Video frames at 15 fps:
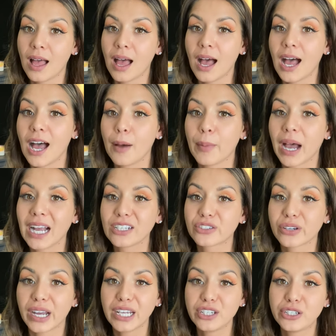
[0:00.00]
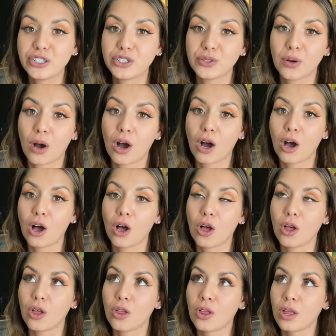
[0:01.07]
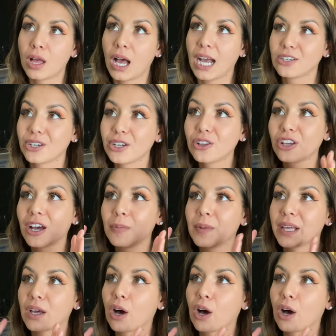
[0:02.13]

I tried to look up like